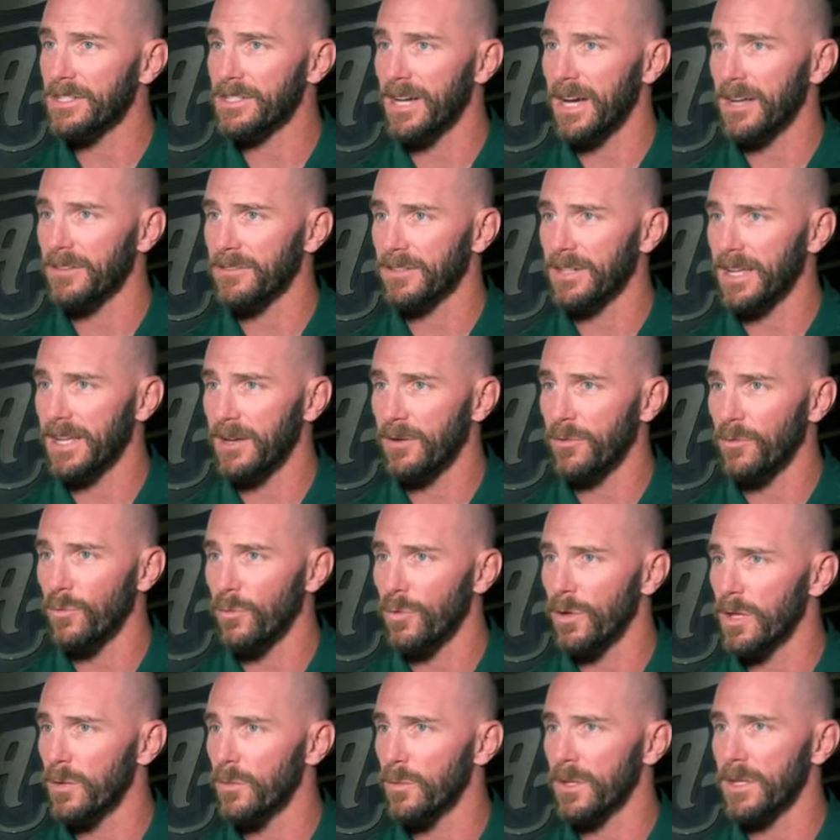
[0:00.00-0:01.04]
Johnson had a
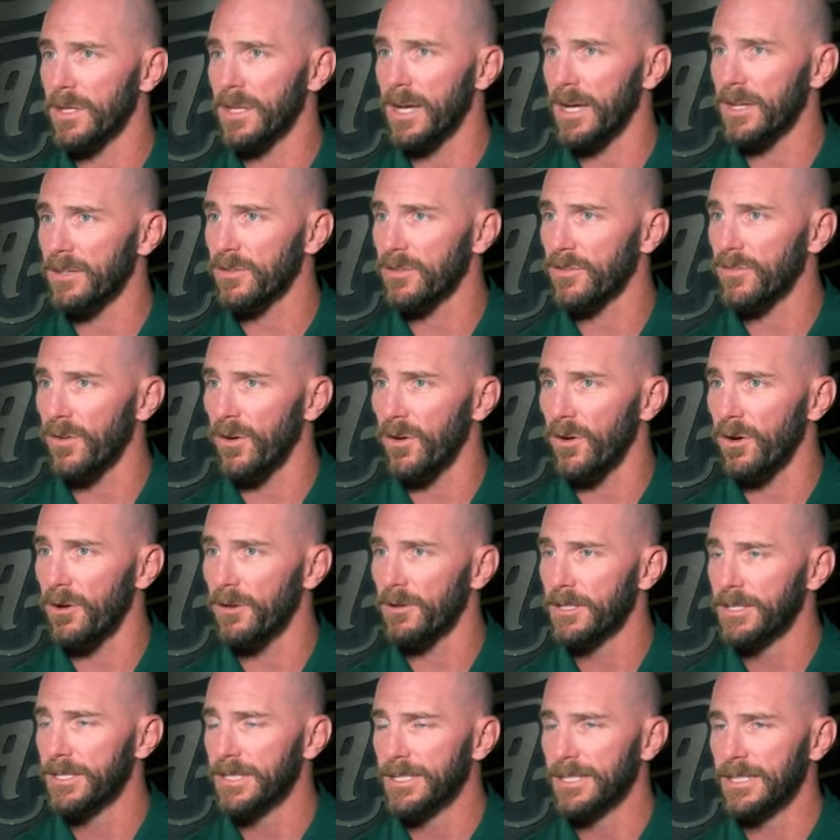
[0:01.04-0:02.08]
really, really nice
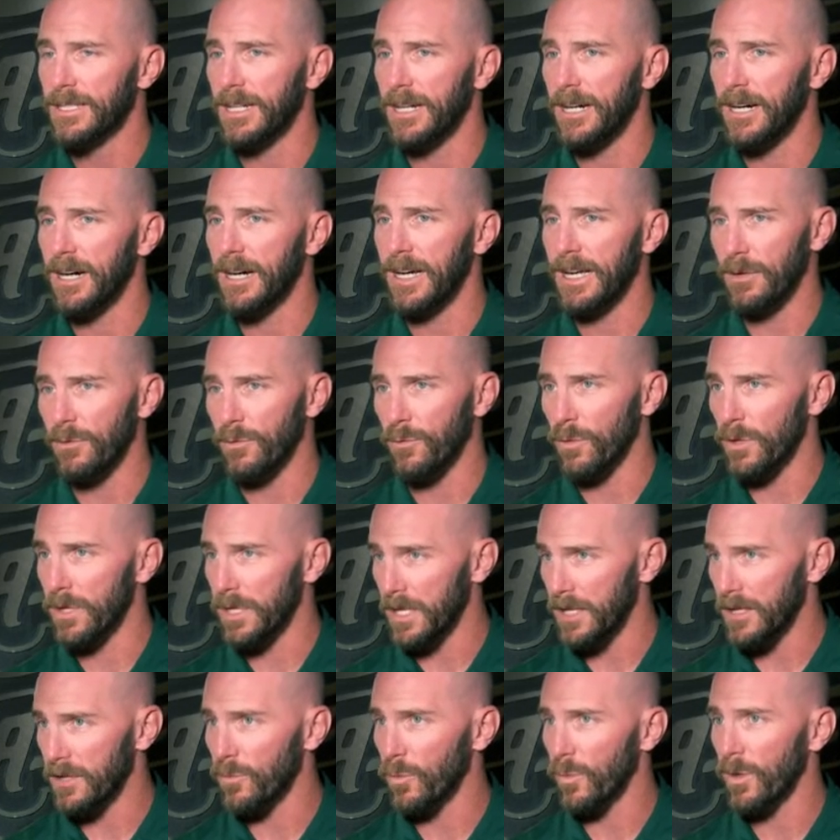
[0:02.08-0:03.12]
fall and really
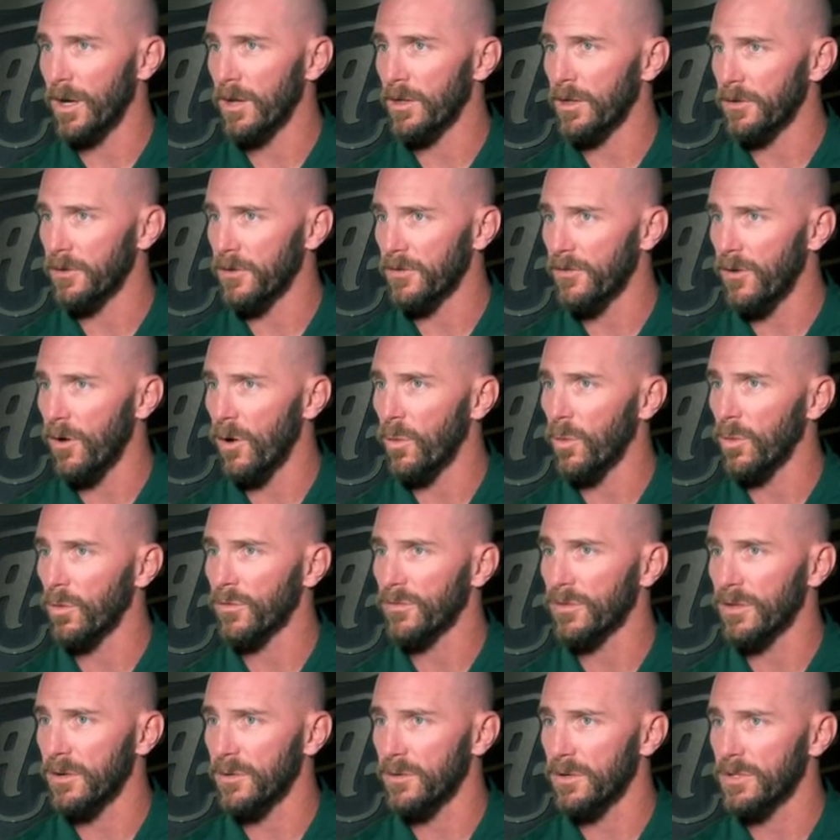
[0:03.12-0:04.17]
ended well in the Fall World
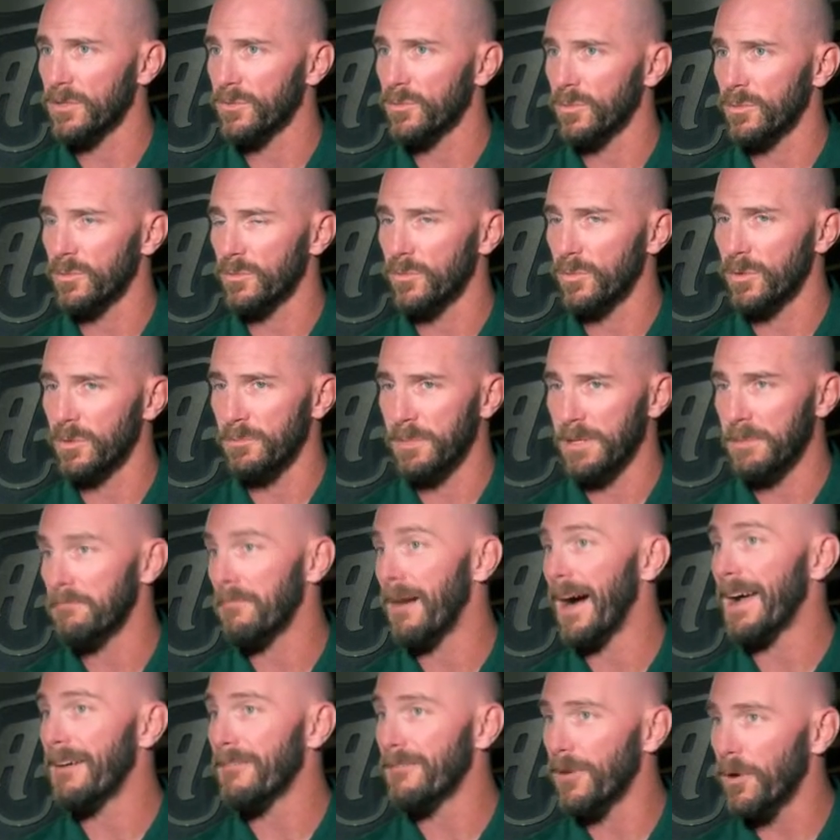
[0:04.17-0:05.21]
Series. Would be
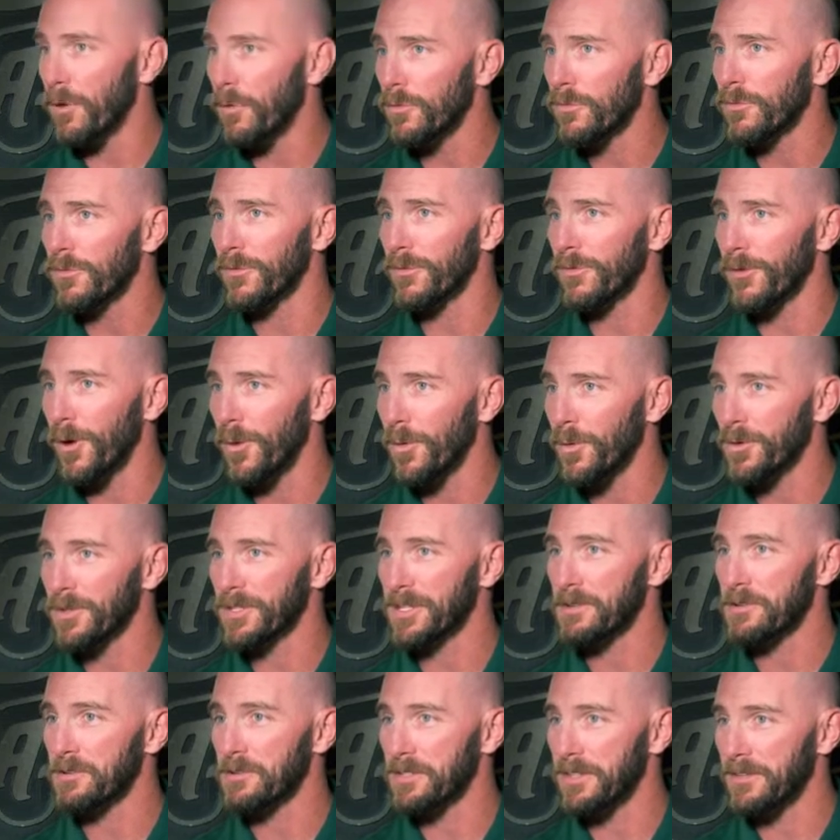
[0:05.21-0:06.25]
my vote for Fall World
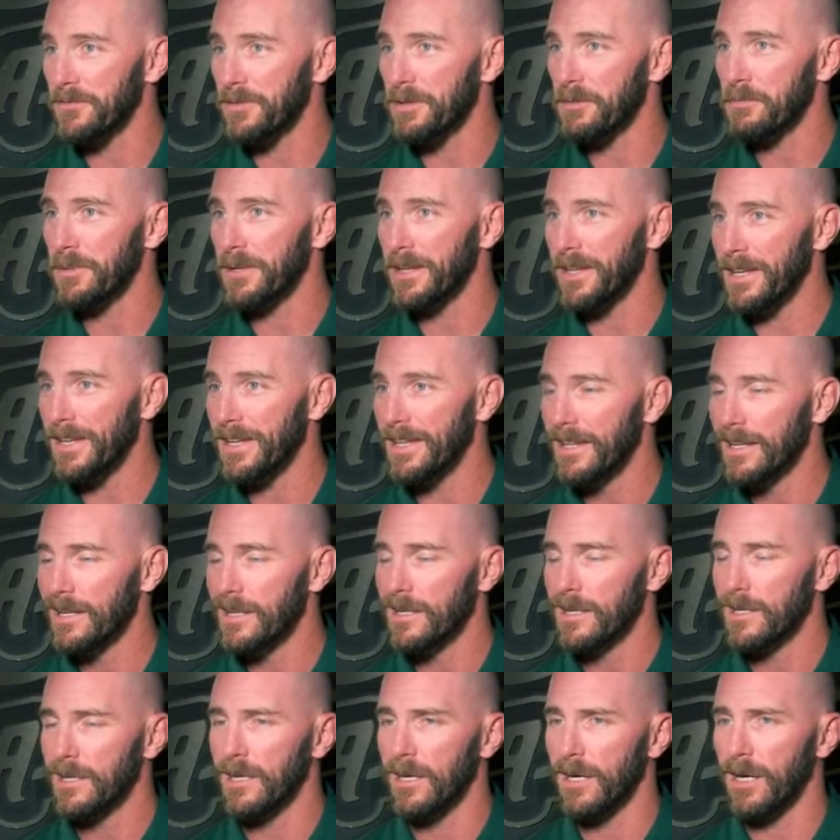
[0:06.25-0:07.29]
Series MVP.
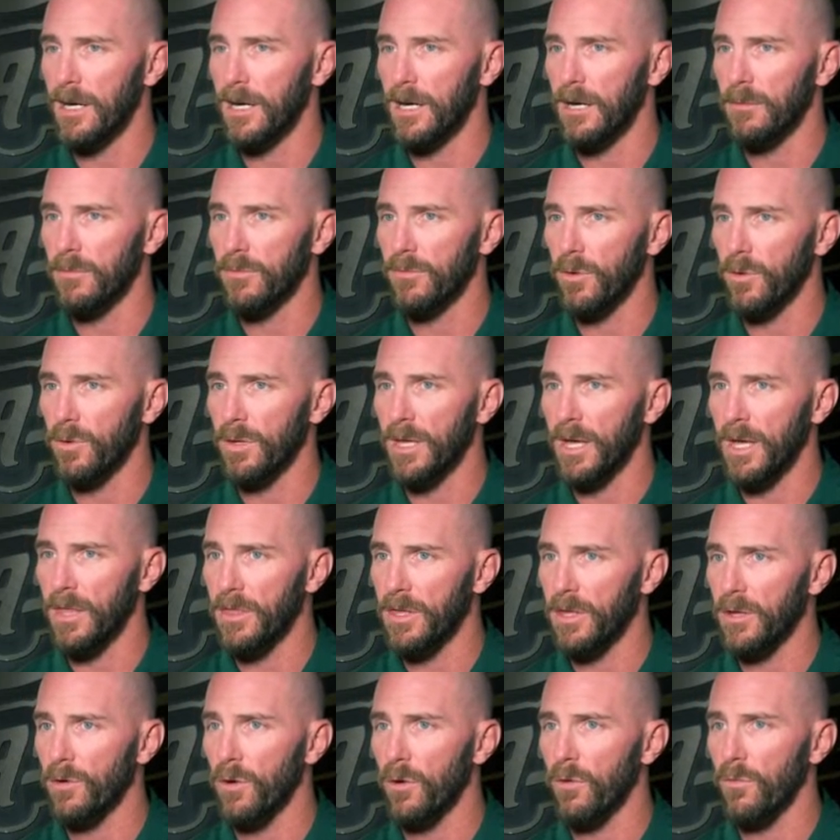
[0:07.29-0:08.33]
I
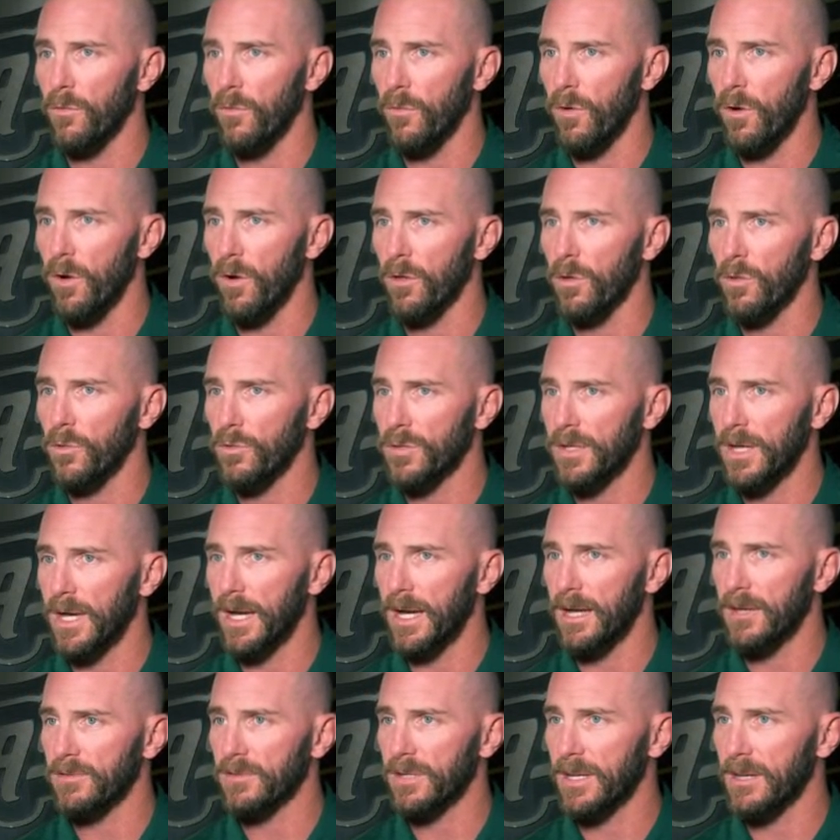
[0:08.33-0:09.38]
think overall those
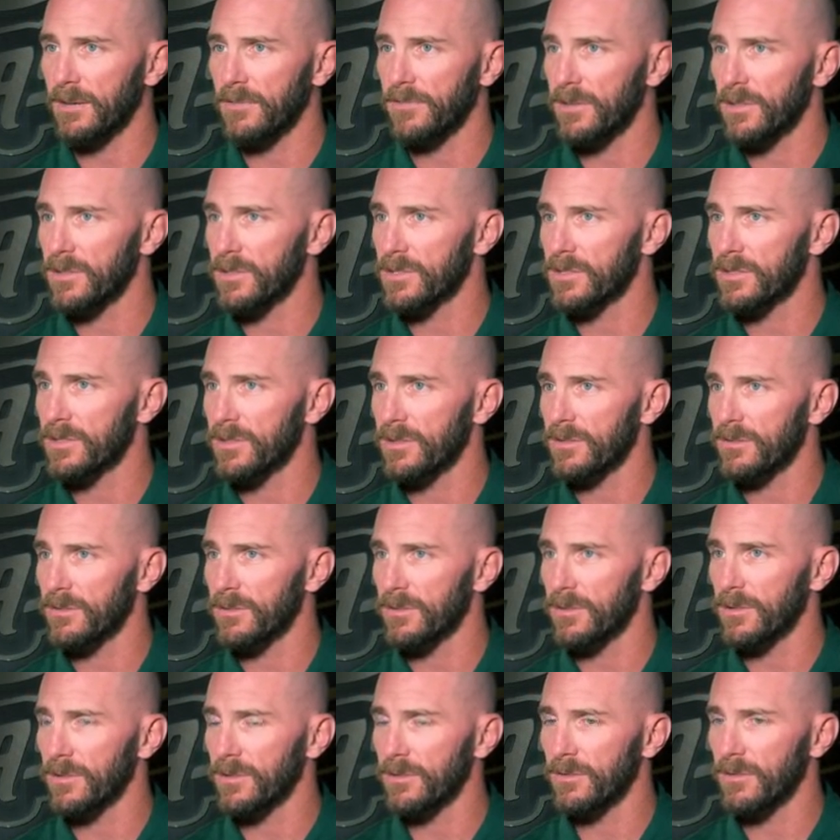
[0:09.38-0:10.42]
guys kind of finished
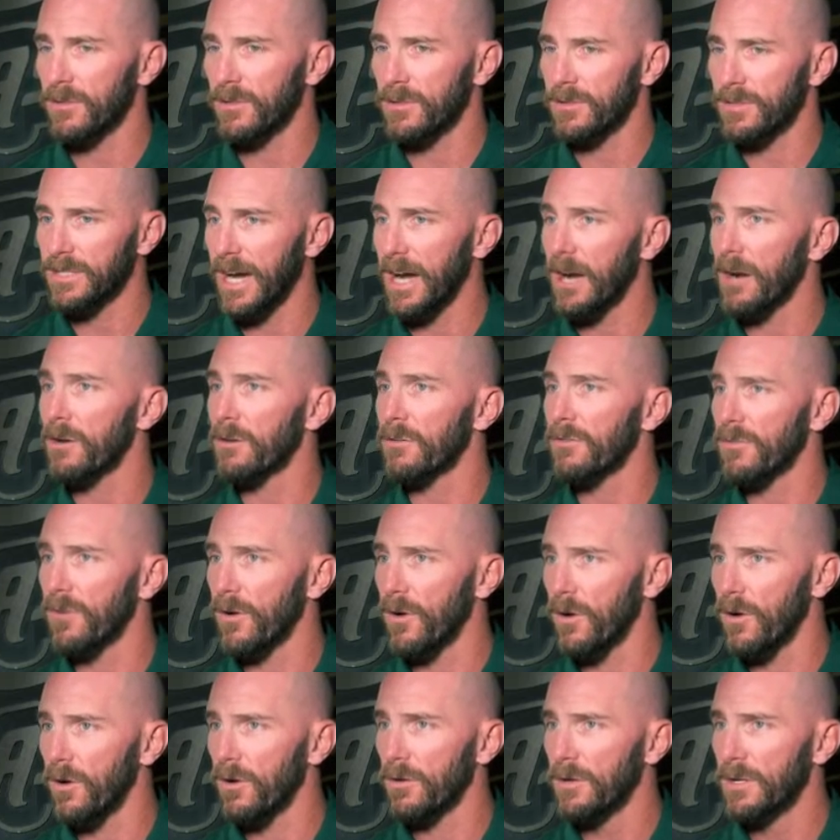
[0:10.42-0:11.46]
the entire
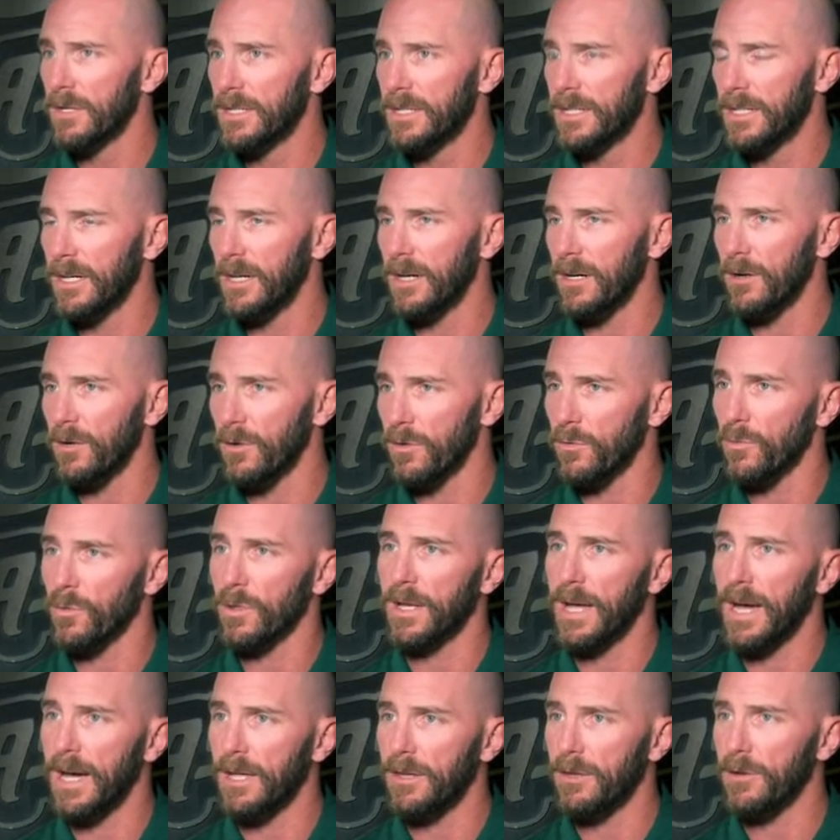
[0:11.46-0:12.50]
fall on a really
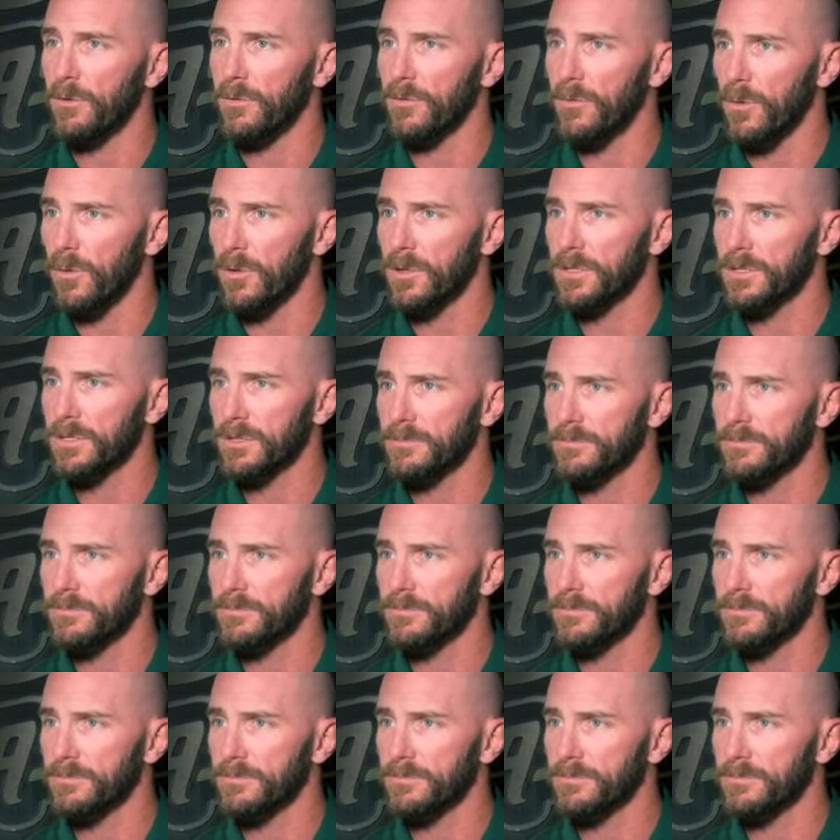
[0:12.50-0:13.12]
high note for us.